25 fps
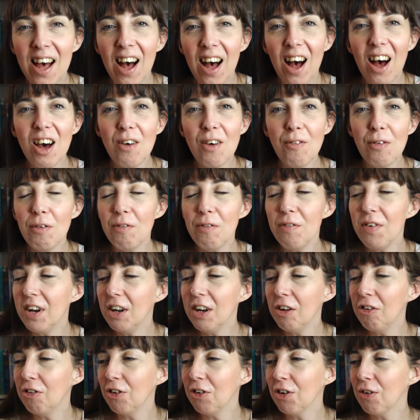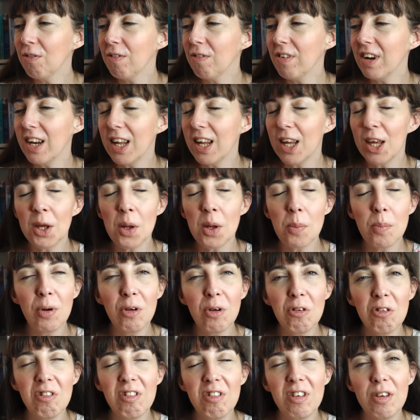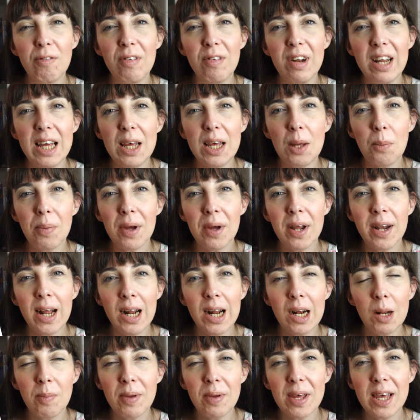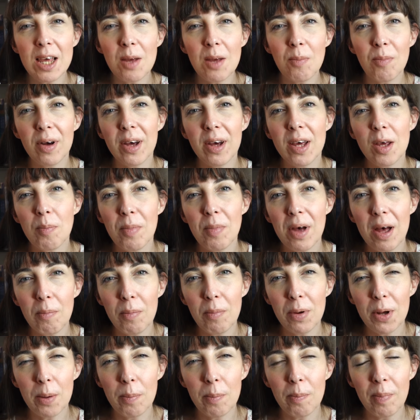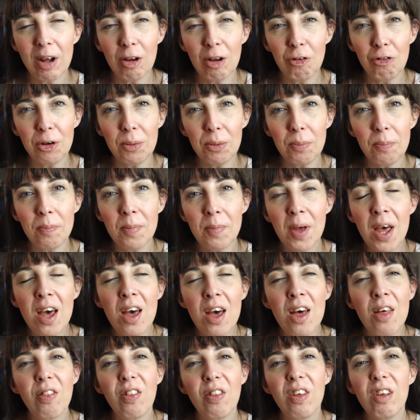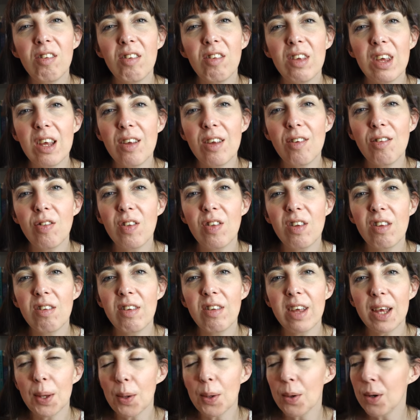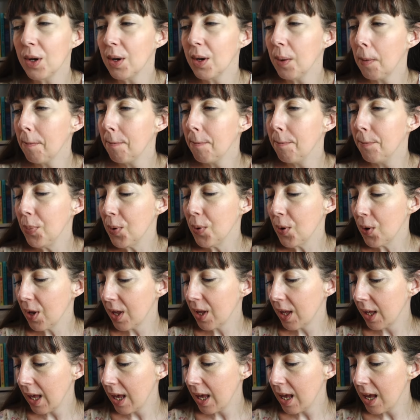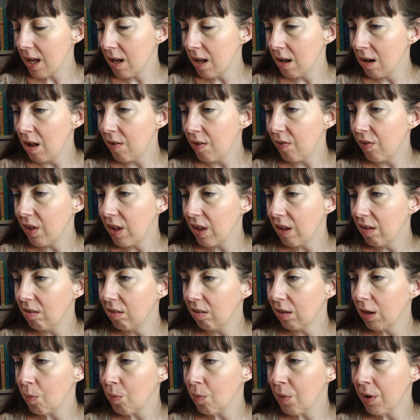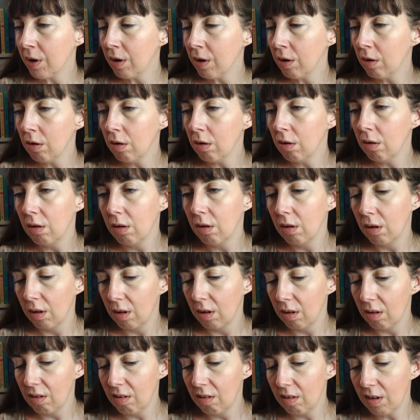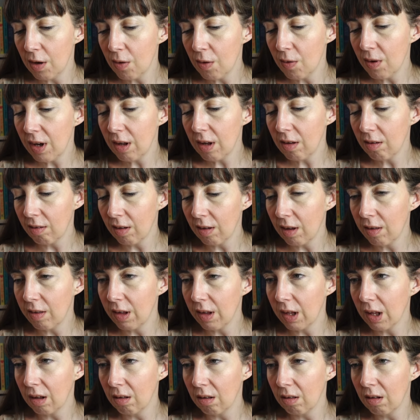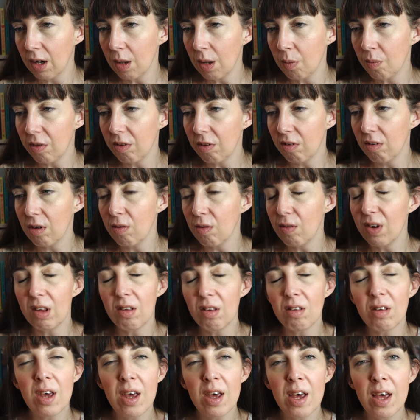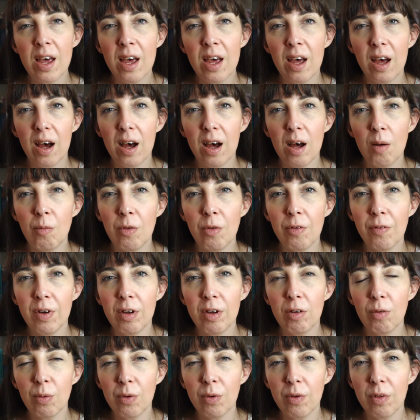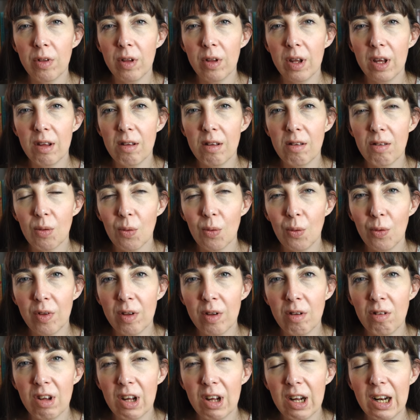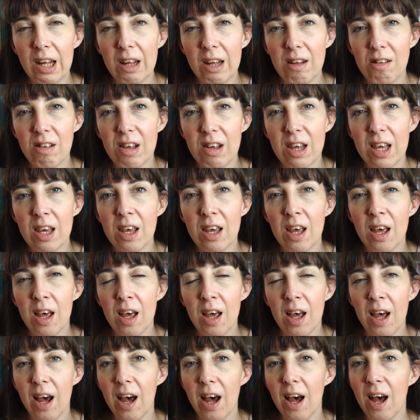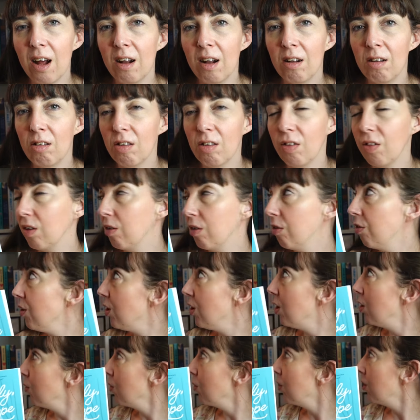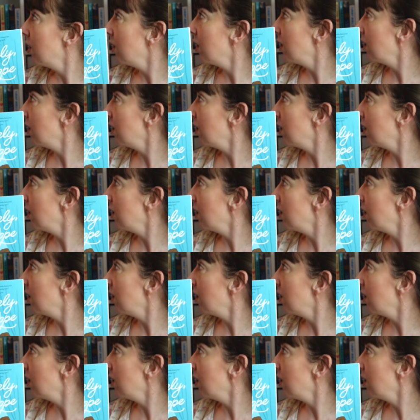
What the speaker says: I've finished reading Positively Penelope by Pepper Basham. This is the 2nd book in the Skimar series. I think that's the name of the series. The first one is Authentically Z, and the 3rd one